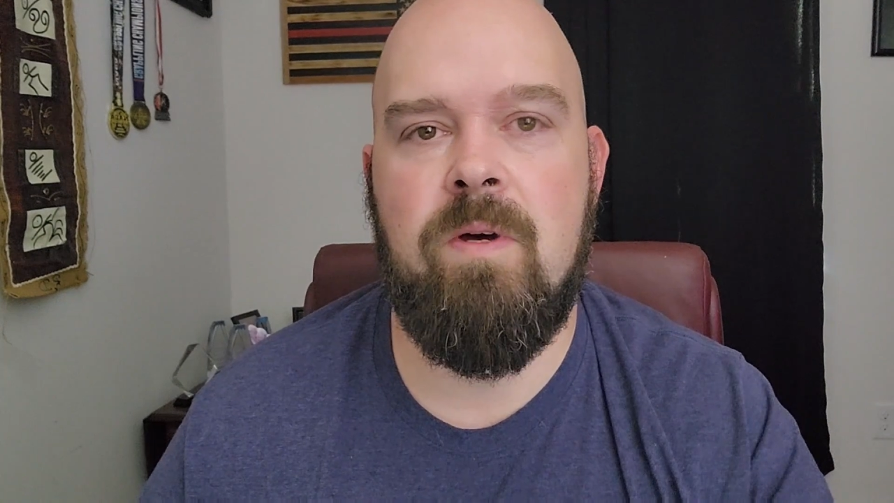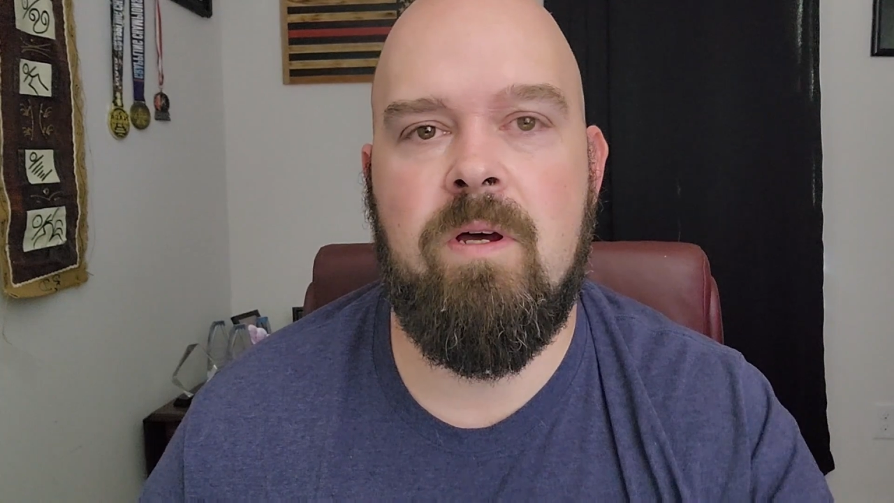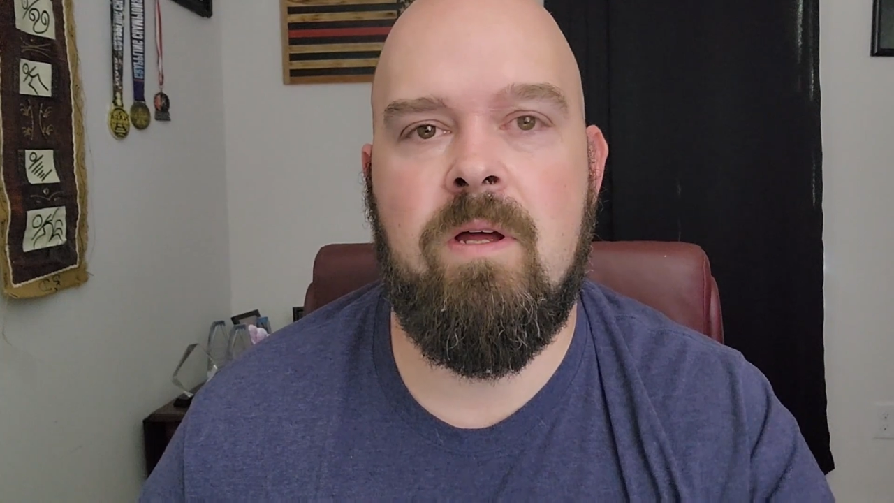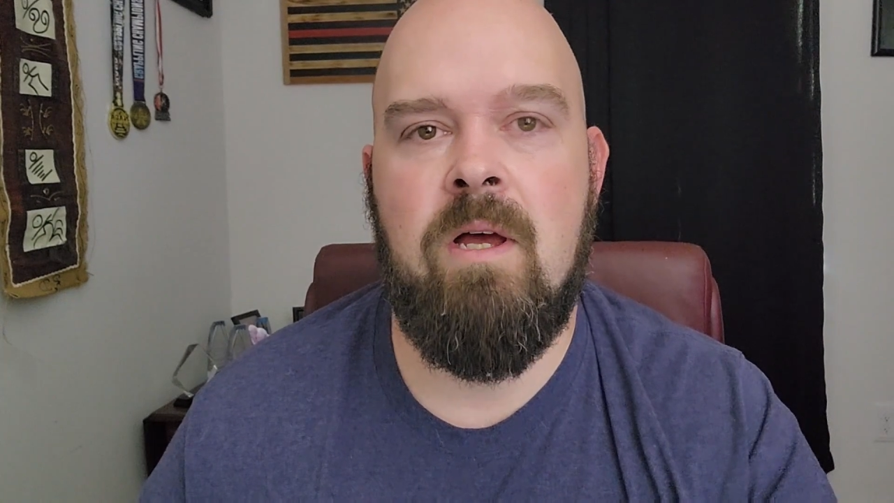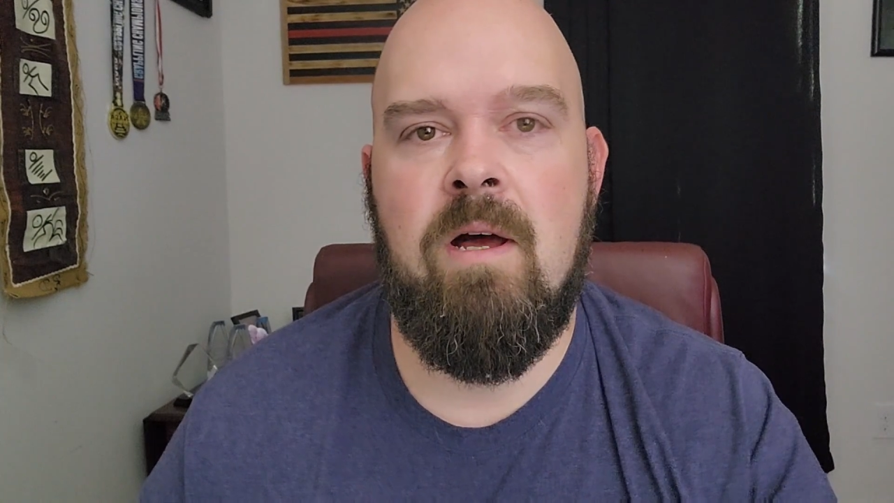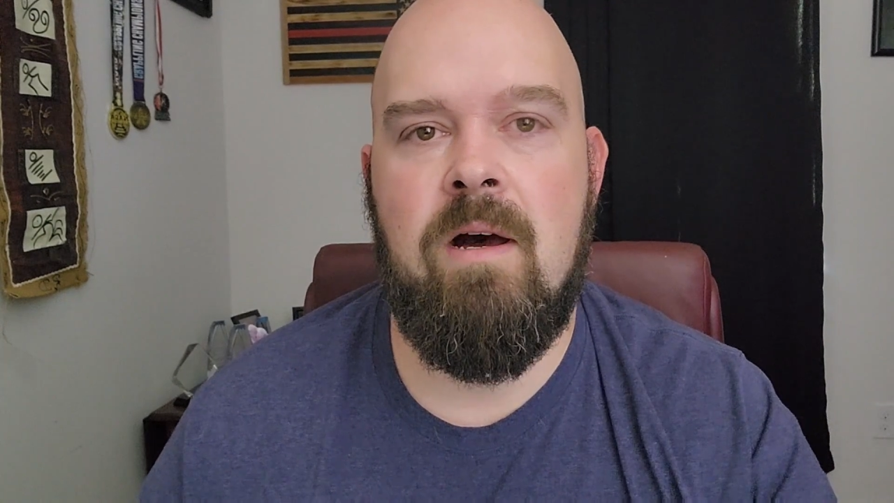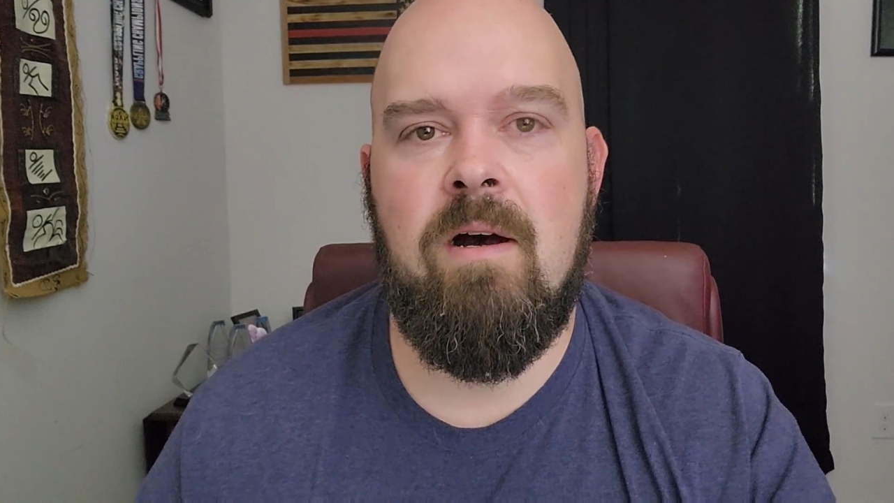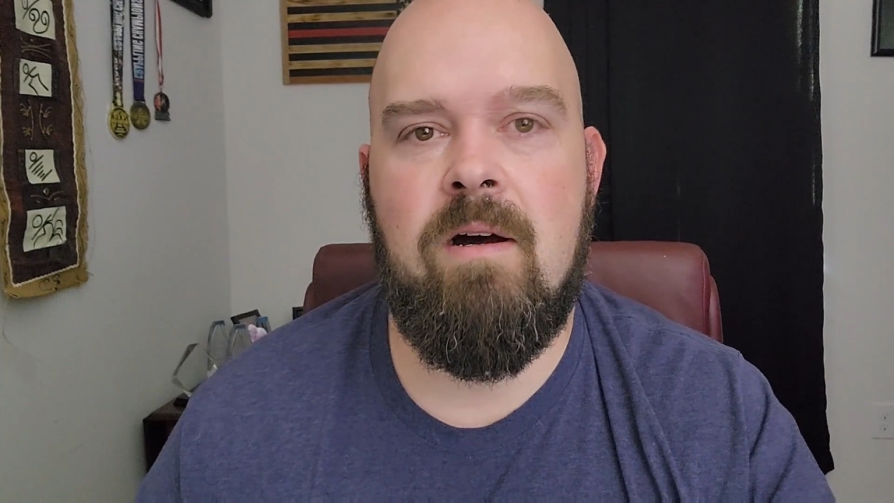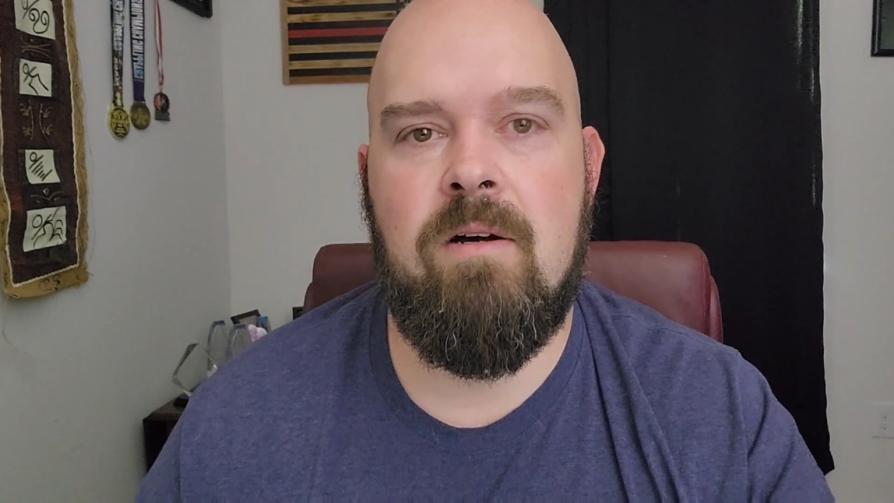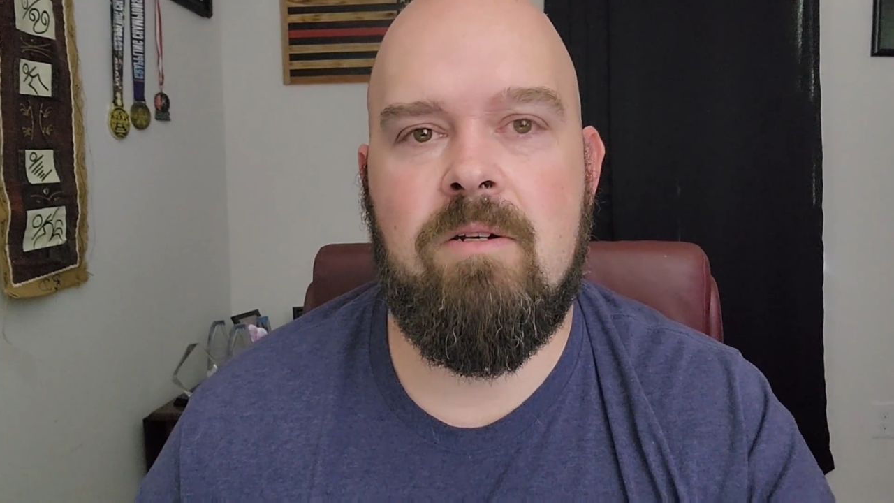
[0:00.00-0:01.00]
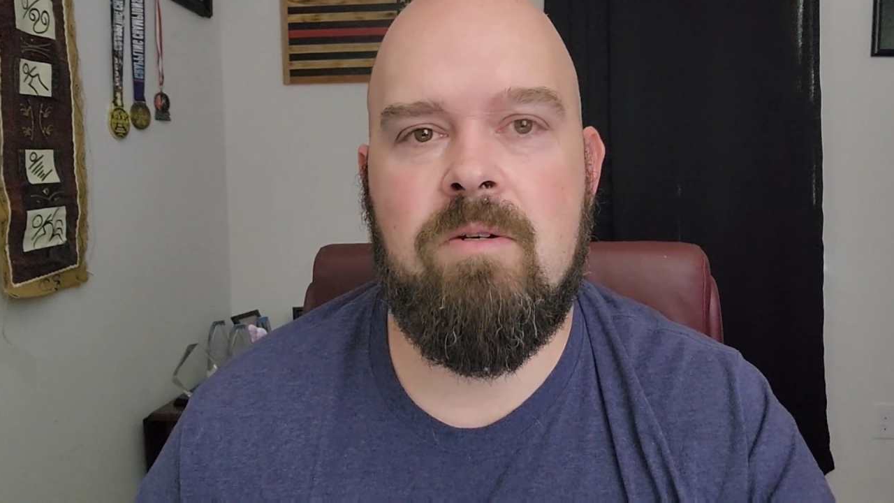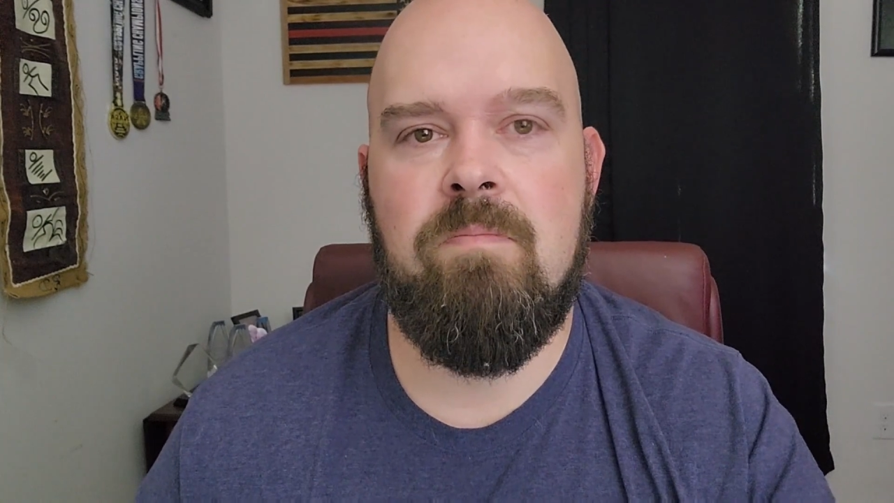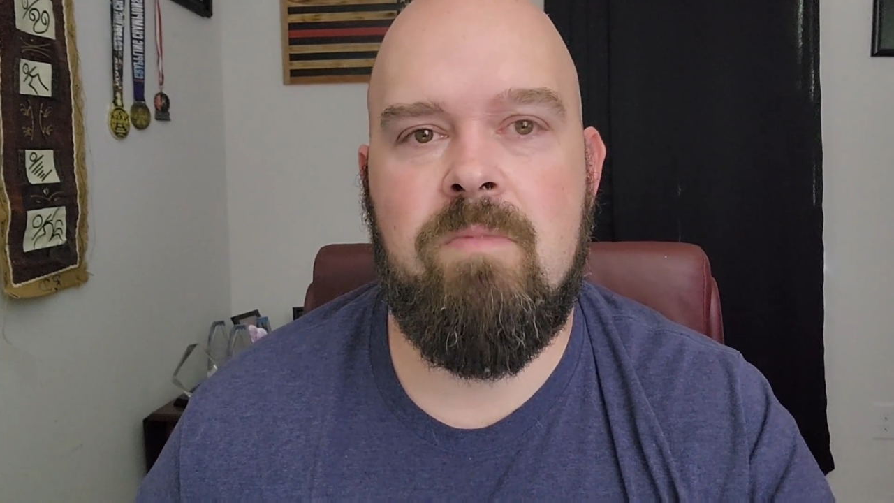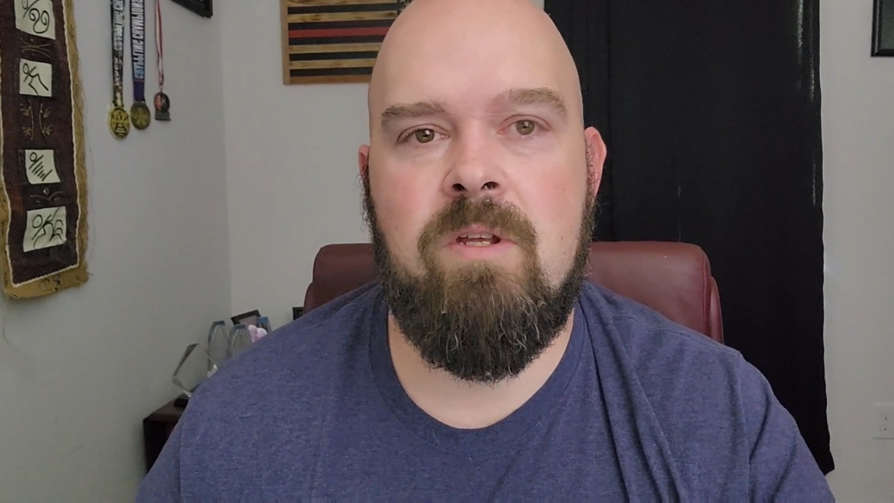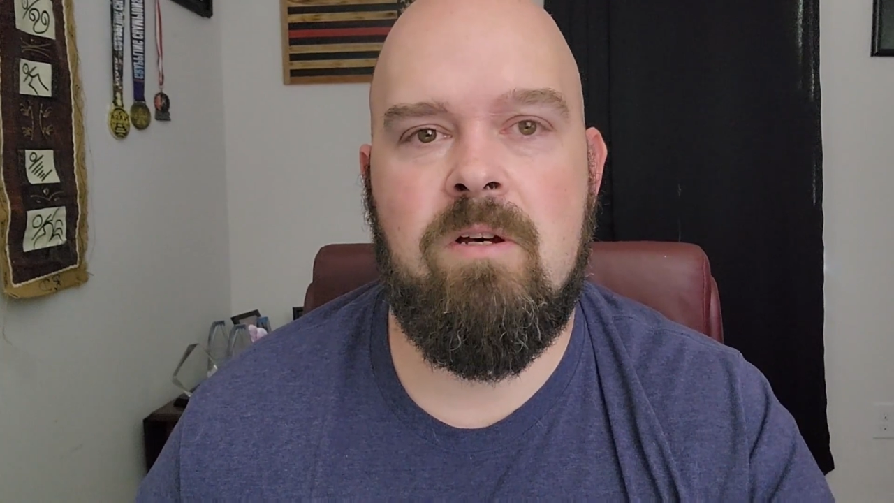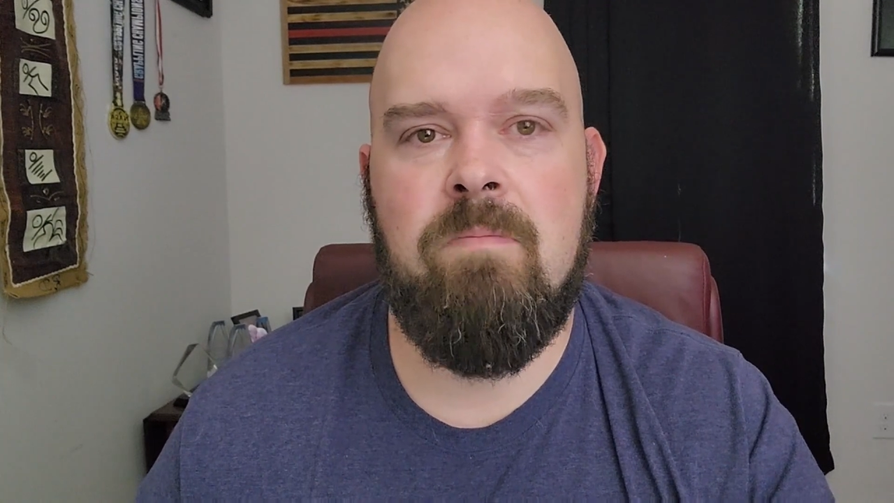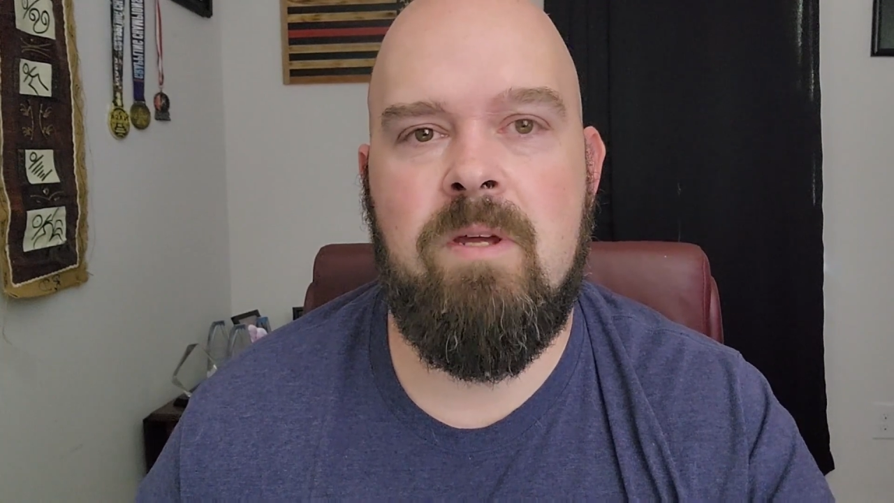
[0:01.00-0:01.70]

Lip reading: but the